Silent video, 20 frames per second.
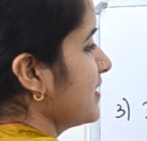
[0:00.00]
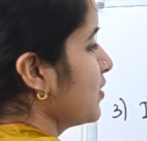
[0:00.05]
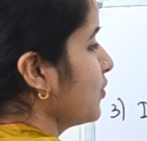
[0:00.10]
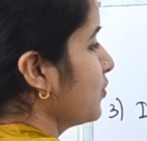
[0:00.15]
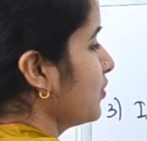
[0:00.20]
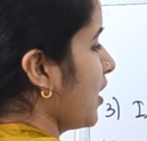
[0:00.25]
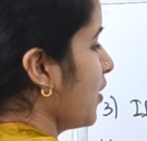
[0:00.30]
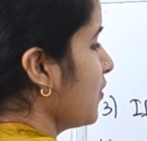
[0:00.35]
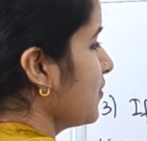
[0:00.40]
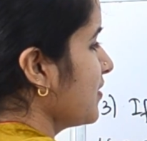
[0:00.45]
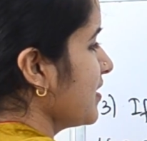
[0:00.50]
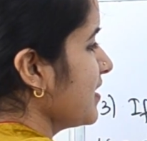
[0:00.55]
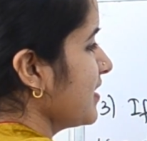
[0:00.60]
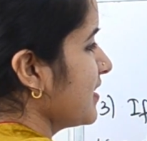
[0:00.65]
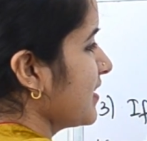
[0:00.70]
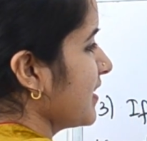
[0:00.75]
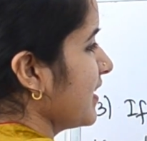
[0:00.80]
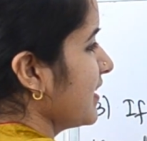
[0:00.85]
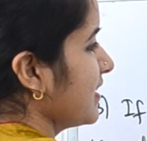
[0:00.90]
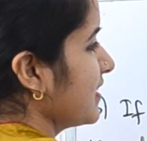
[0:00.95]

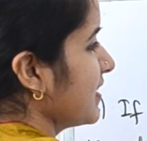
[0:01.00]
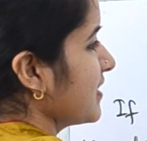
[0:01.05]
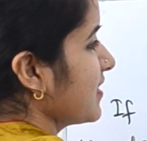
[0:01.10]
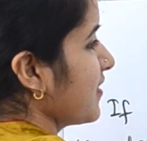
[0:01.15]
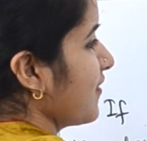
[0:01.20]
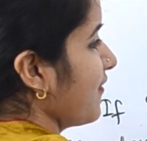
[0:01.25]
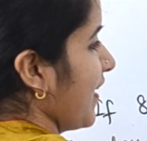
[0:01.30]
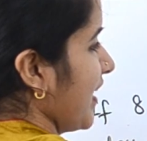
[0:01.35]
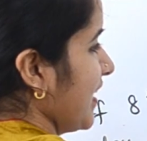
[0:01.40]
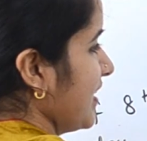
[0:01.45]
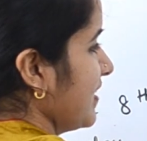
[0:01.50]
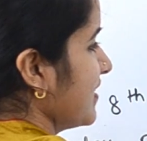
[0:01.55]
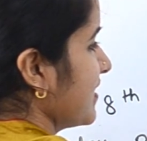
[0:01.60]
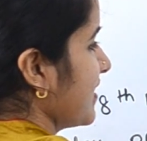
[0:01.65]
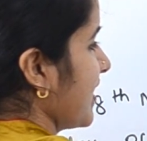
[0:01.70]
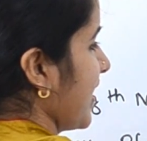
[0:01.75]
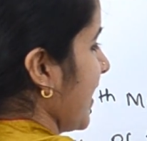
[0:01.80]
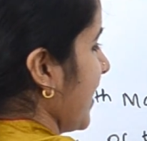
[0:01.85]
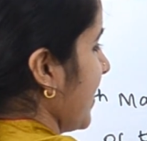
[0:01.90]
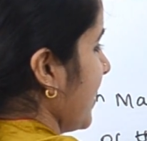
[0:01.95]
2006 is a
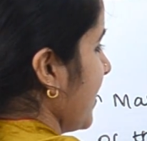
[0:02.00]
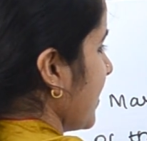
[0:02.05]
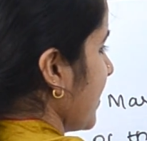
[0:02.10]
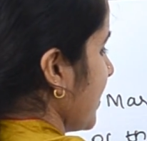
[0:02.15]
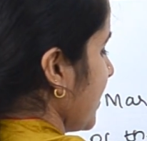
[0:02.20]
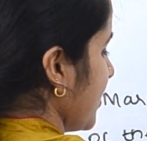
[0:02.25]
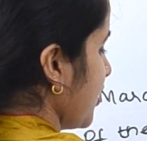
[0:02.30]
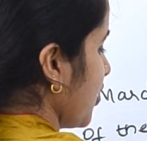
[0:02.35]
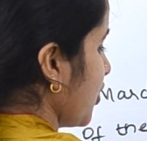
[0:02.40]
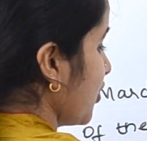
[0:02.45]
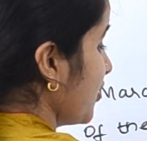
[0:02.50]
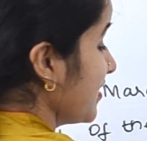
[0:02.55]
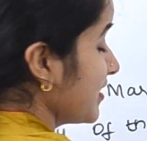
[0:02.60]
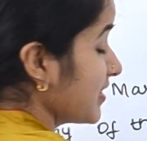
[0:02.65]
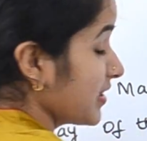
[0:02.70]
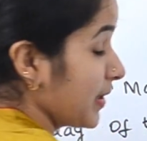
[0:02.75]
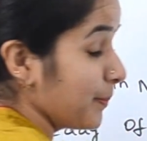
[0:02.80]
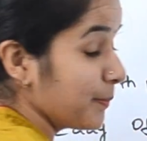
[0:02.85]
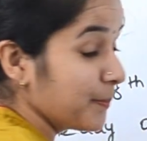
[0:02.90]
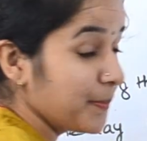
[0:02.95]
wednesday you're going to
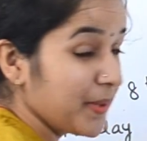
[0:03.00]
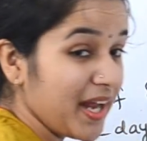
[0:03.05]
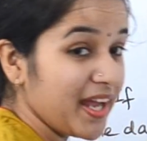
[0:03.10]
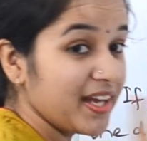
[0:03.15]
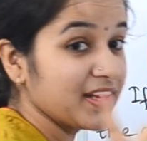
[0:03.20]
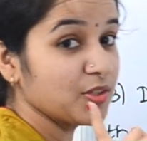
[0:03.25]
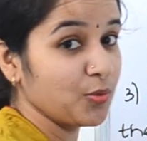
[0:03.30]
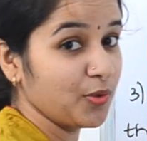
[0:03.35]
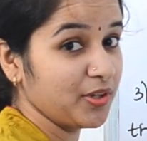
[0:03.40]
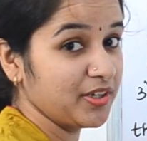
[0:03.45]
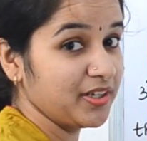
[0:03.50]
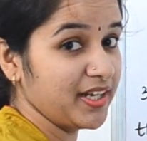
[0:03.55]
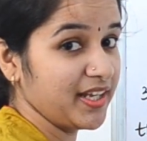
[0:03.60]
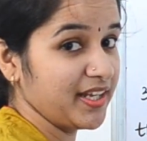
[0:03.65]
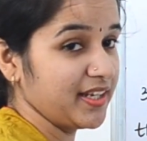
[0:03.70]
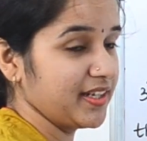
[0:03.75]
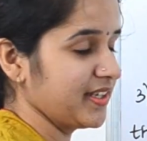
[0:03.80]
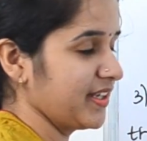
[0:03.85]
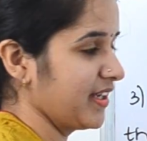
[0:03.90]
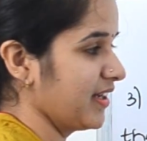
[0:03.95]
subtract one
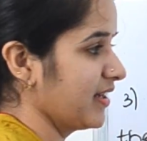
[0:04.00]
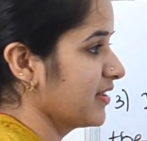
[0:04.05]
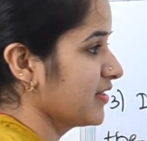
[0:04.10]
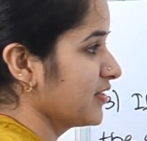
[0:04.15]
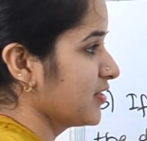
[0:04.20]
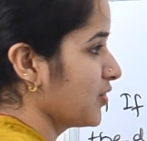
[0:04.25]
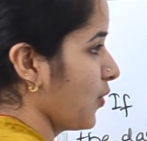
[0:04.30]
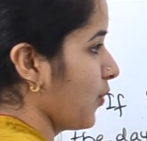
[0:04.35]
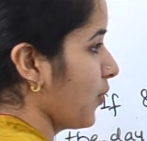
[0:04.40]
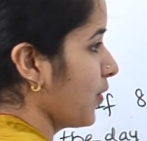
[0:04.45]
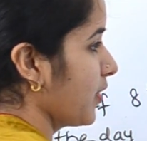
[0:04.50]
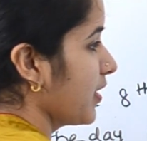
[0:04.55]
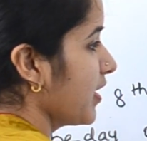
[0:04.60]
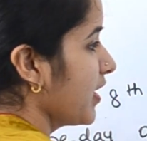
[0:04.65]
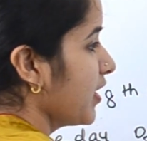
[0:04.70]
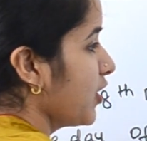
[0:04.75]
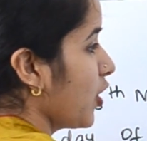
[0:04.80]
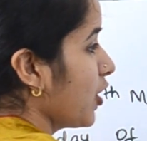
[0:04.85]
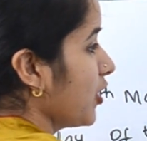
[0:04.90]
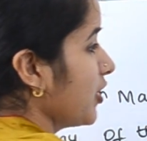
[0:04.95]
day here so
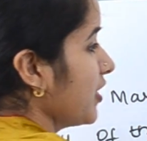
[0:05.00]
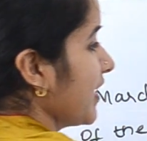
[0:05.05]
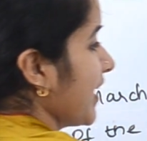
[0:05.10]
in order to